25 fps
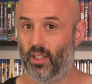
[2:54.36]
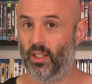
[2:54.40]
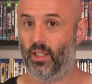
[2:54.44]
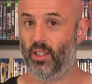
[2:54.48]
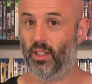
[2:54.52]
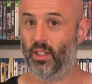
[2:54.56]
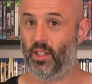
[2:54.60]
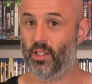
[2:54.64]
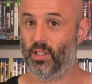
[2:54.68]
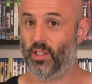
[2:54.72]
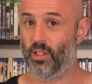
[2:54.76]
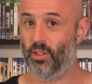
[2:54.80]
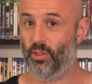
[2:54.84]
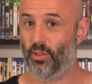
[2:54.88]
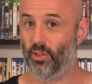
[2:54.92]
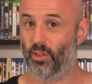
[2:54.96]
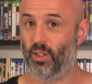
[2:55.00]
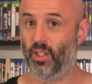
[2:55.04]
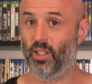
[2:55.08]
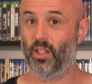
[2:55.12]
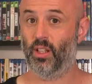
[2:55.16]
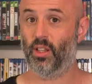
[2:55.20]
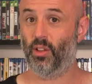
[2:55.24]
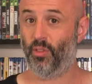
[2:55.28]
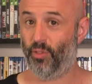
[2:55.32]
It is
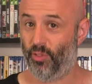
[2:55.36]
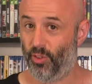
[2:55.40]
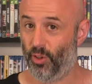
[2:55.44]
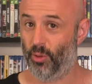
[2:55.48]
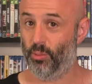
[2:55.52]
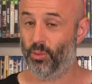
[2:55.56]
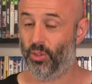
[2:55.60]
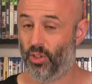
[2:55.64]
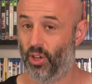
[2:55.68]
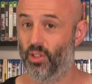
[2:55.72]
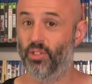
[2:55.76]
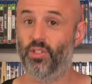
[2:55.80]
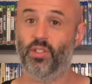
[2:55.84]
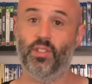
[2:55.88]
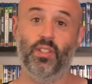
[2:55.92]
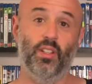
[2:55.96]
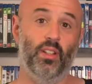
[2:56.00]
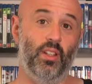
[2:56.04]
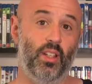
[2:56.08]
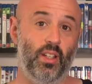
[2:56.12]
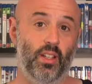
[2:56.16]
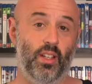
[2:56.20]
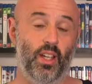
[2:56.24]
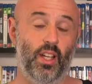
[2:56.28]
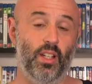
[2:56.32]
annoying that the film
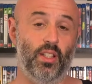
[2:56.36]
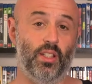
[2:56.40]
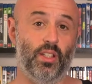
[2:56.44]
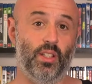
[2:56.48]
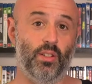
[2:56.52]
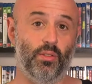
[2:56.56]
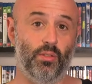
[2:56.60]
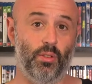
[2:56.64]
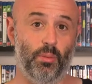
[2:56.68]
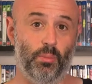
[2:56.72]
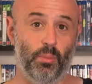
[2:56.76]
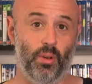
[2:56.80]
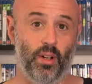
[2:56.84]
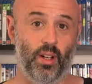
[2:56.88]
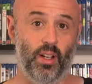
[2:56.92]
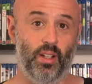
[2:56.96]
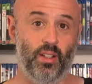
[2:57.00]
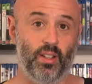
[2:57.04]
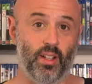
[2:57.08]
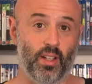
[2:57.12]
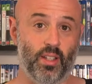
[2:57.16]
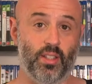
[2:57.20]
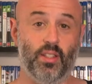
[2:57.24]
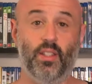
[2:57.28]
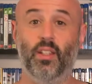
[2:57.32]
constantly needs to
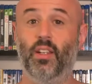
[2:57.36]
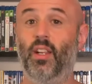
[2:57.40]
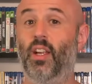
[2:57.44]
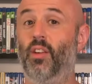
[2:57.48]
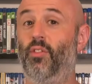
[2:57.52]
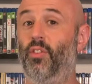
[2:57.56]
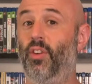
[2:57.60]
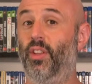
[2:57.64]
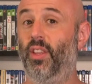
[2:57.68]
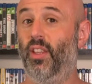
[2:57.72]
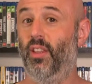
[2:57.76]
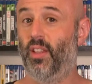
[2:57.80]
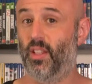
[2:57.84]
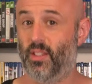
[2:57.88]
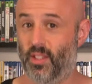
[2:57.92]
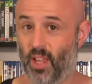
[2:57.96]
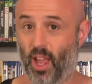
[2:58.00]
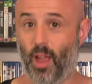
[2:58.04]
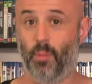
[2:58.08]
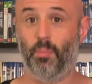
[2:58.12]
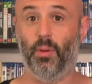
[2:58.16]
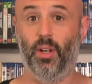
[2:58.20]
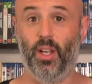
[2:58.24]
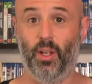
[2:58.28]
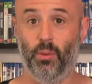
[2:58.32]
remind us that everything that's
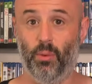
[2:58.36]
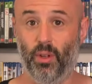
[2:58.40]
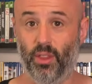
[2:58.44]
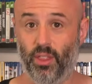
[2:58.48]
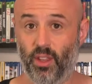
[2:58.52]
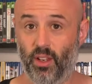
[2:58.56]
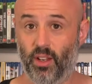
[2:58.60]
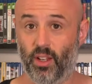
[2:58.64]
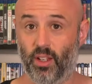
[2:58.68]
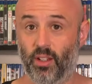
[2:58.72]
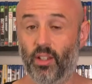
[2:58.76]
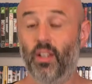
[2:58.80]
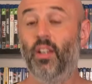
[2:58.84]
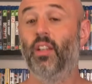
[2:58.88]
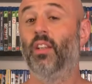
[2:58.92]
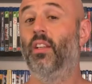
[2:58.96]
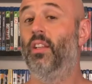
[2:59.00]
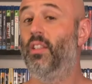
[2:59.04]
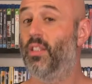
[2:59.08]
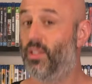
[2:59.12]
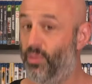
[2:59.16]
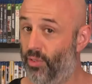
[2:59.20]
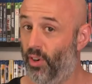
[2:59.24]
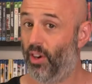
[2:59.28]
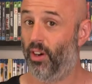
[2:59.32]
happening within it
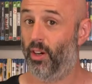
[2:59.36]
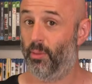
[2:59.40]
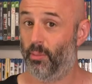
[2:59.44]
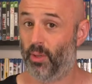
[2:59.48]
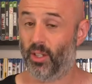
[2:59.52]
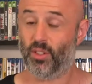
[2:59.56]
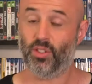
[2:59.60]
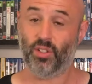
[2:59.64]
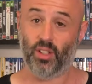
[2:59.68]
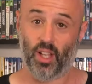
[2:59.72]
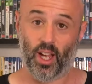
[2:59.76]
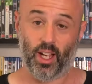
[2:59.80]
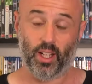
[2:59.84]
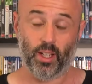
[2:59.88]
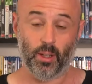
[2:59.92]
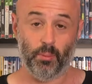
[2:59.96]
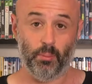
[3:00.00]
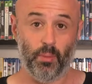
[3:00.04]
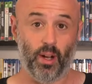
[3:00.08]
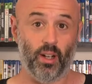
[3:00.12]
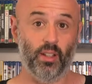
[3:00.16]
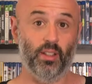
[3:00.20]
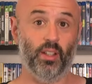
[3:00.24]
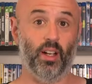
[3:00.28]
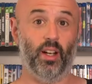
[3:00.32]
is very much like a
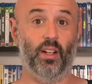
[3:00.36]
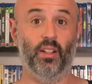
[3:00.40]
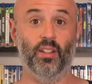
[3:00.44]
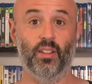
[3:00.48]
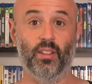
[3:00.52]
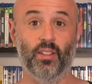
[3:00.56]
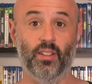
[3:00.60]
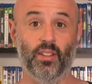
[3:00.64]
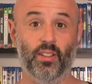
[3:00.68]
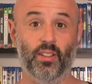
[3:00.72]
manga.